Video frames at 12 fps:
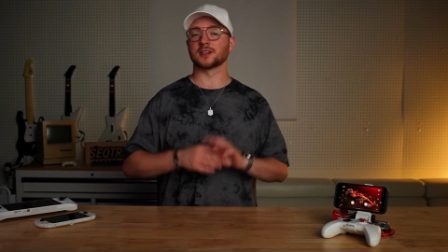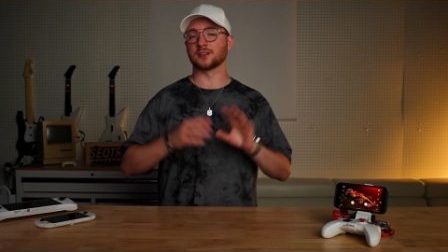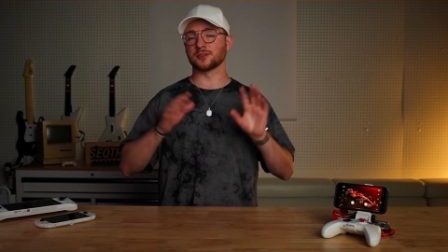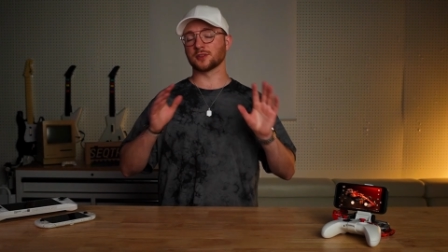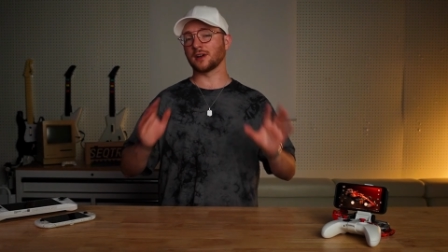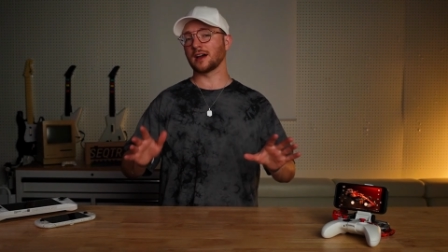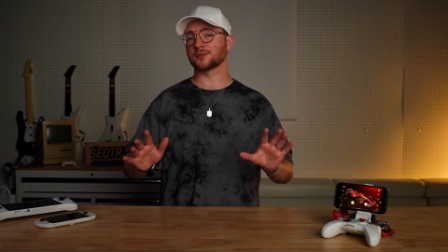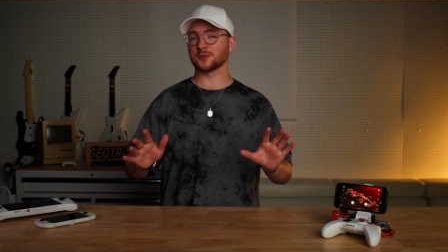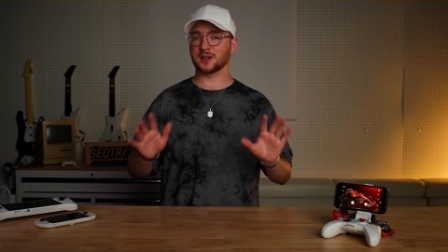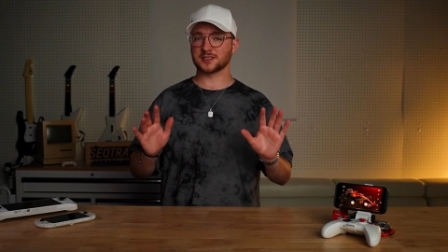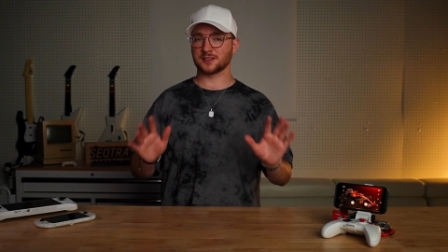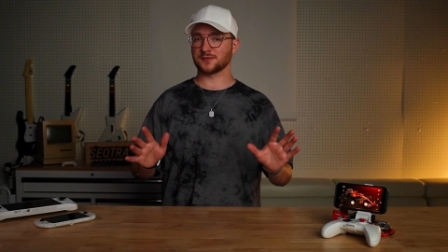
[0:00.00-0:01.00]
And you don't have to
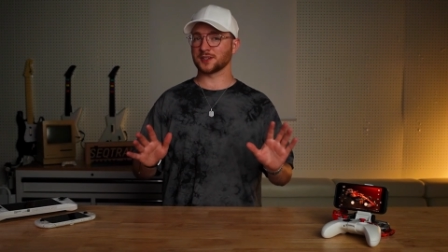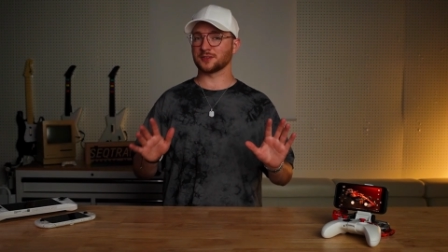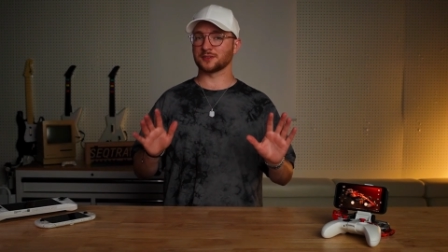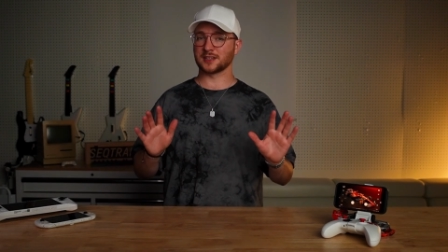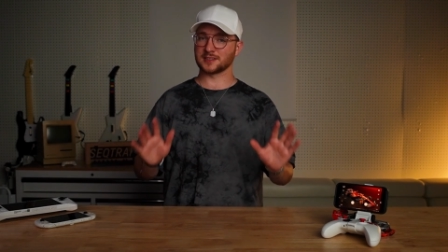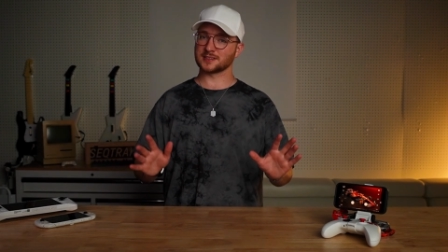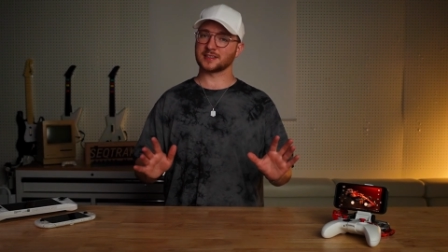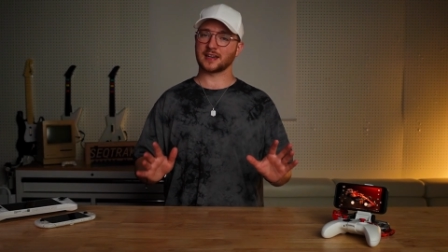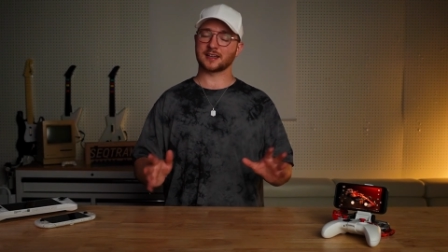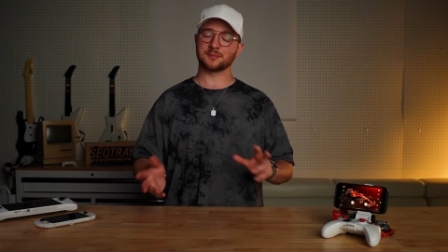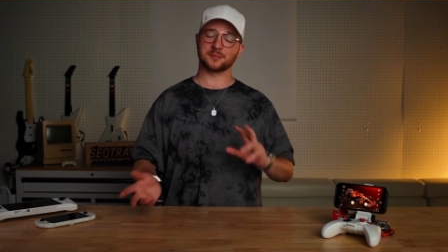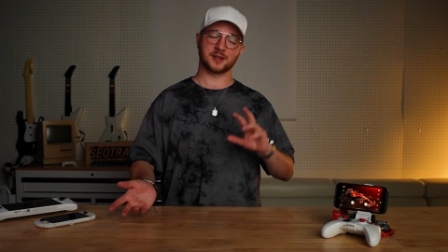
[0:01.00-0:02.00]
watch that video right this
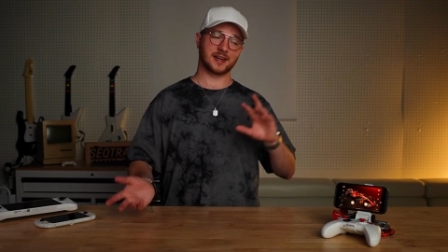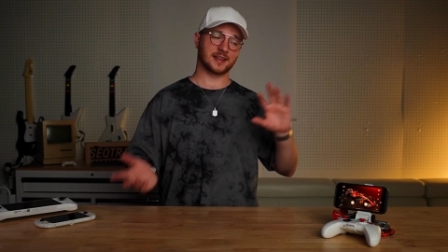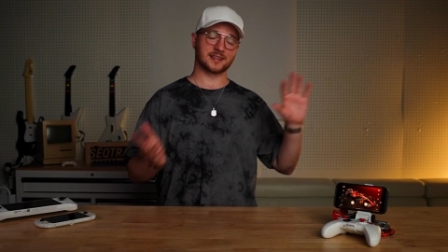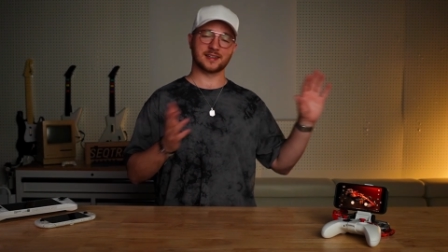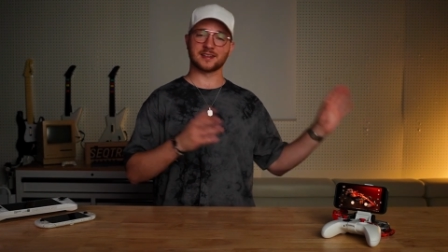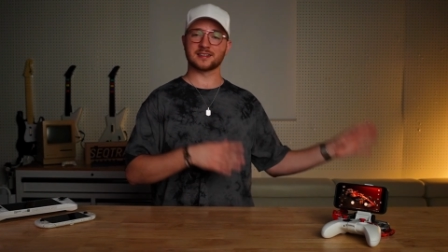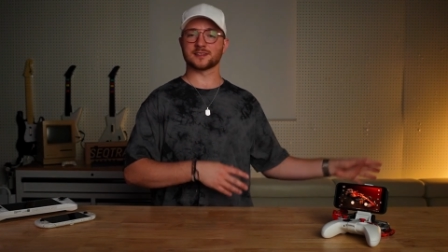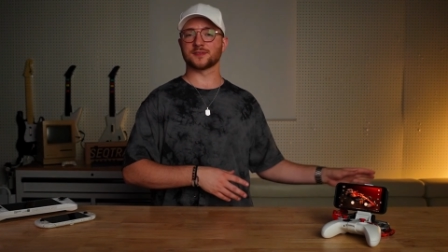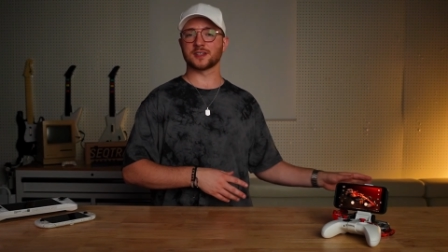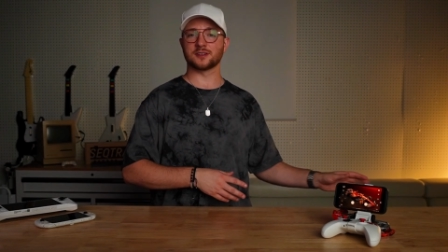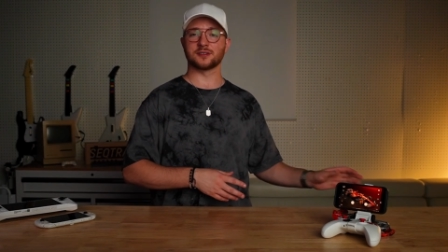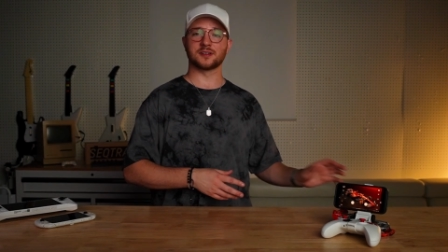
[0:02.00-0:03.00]
second, but at the end of this
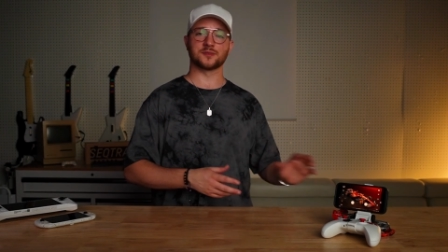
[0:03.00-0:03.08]
video,